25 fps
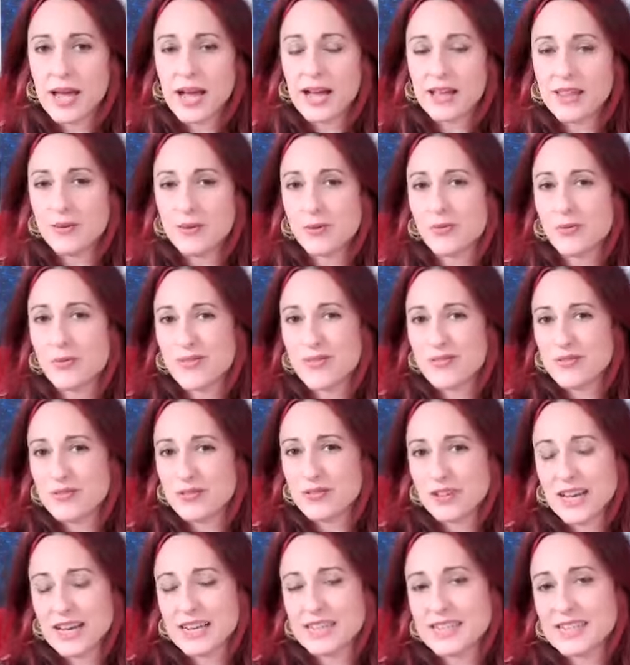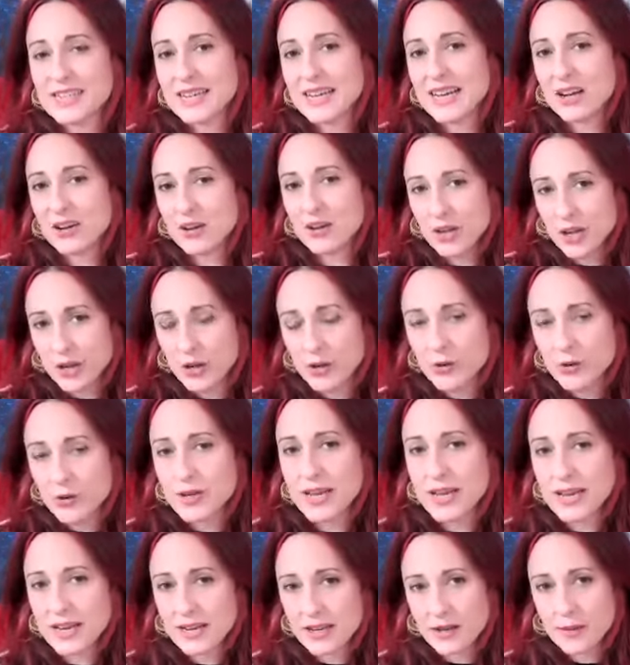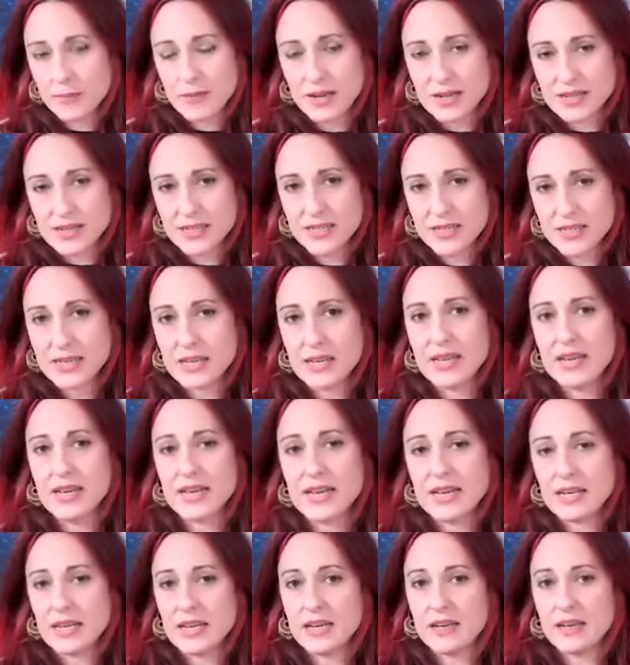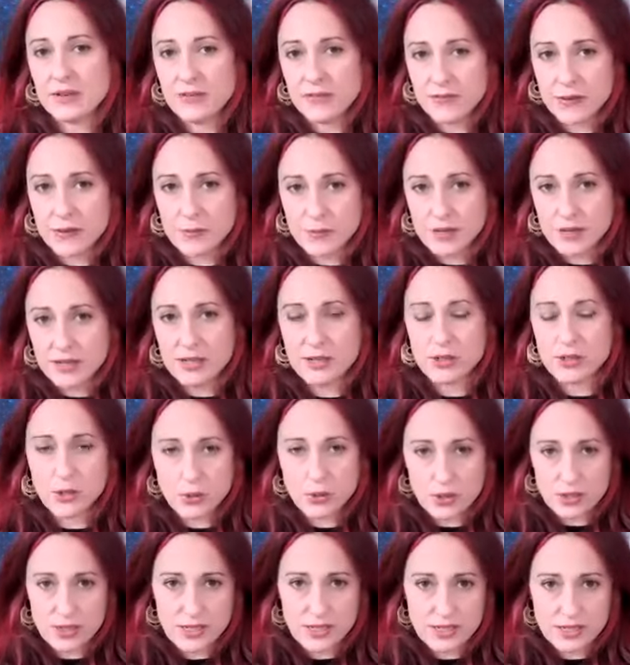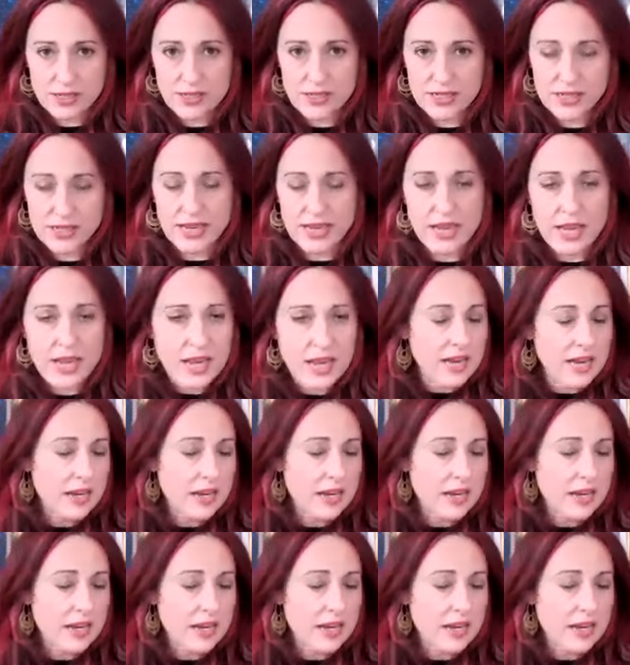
and they were reflecting our own inner masculine and inner feminine toxicity.